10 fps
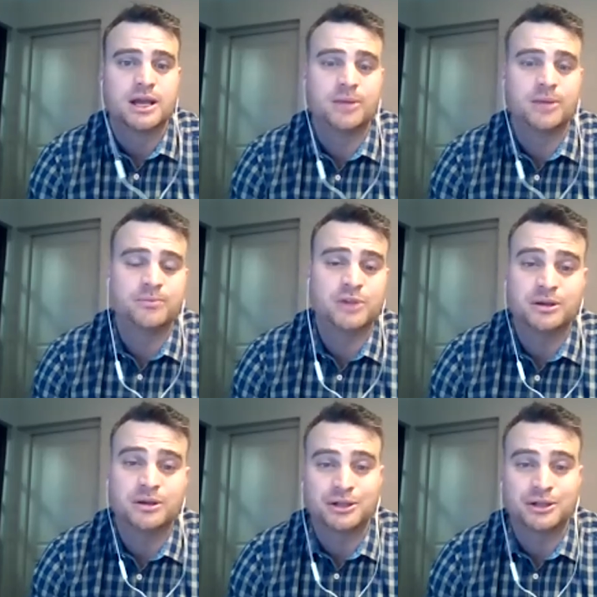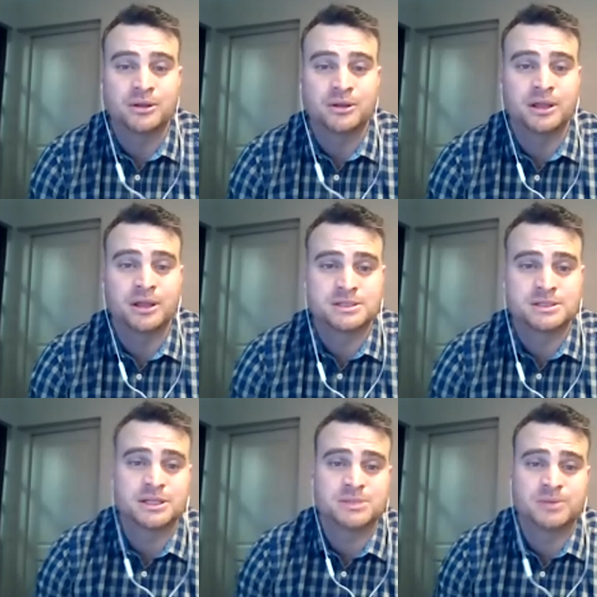Um, you know, it,
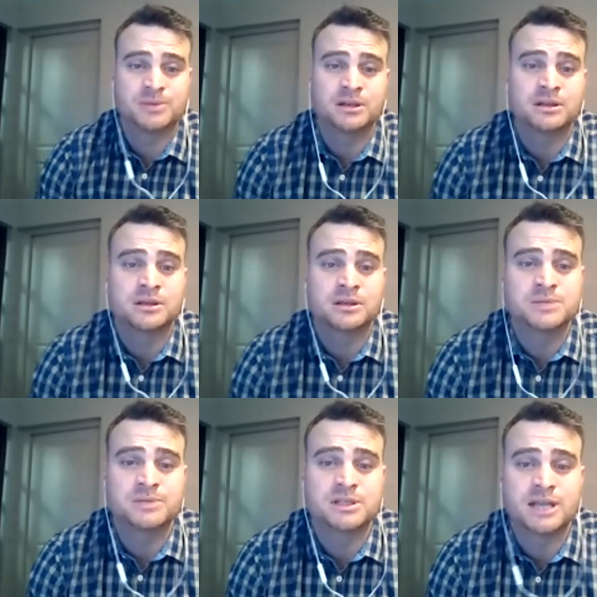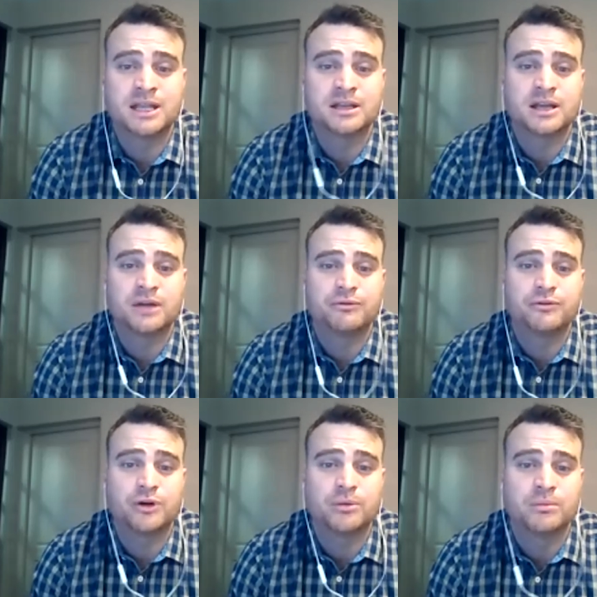it's it's been it's been taken
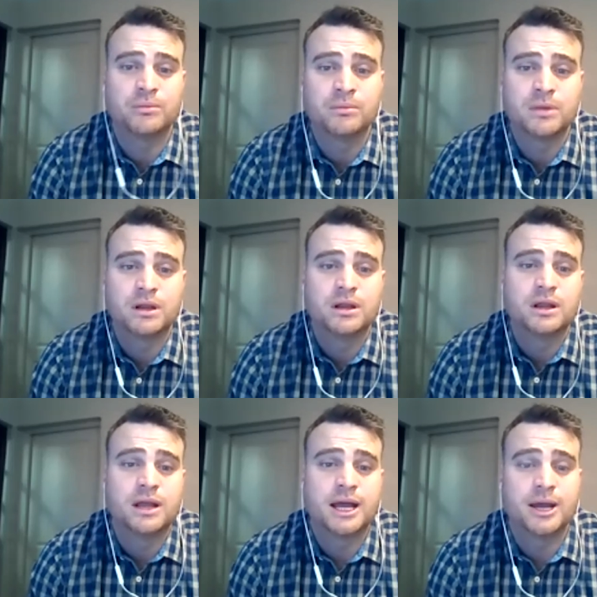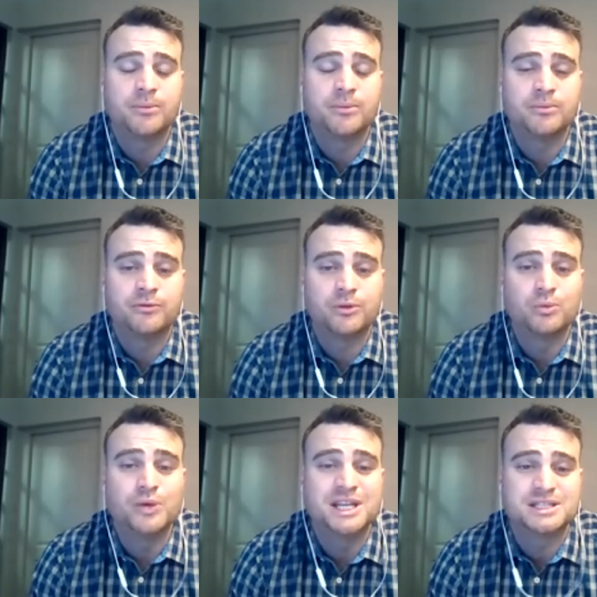down from um,
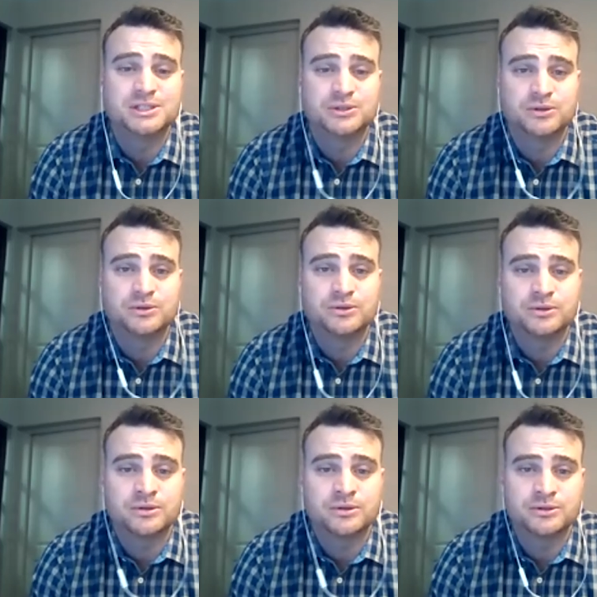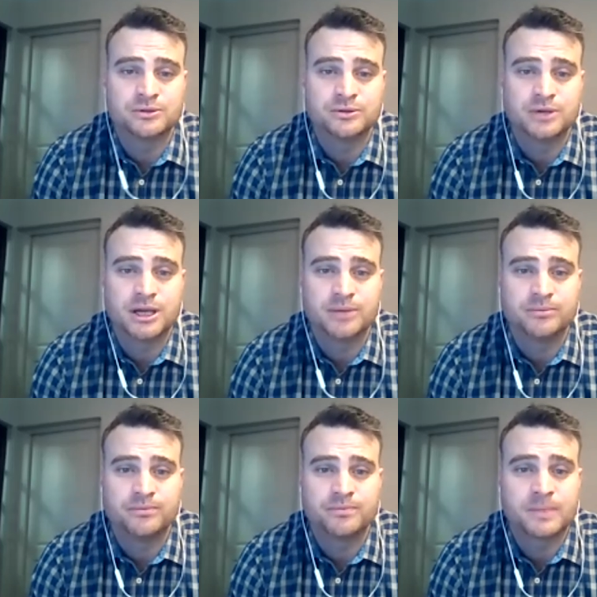from weeks to to
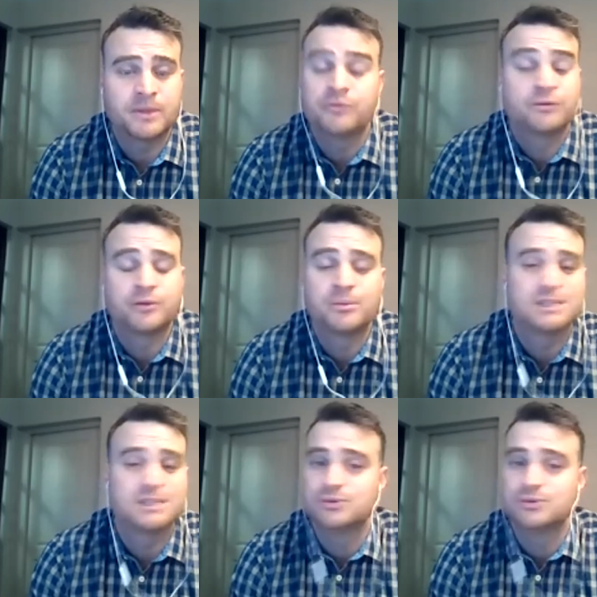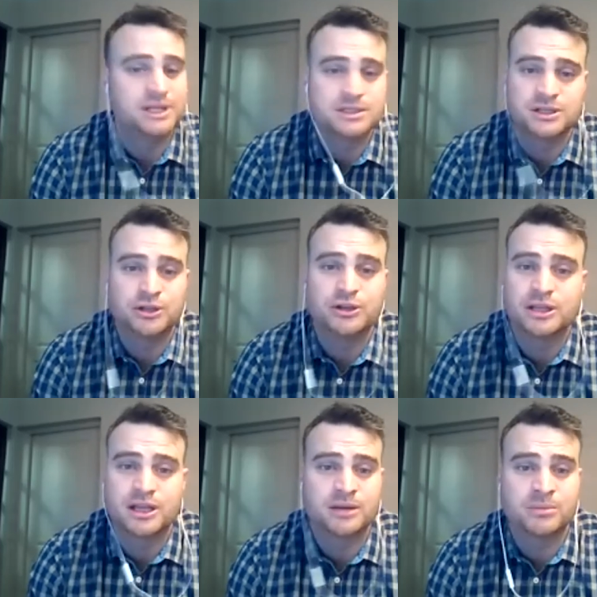um, from months to weeks. So you're
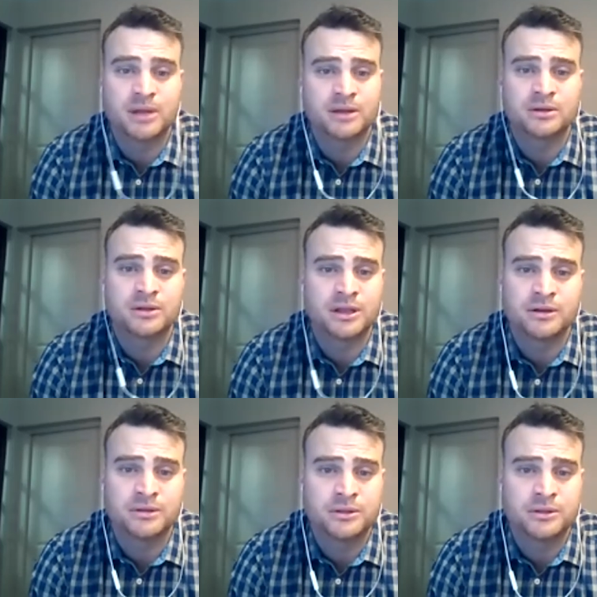looking at a, at, okay.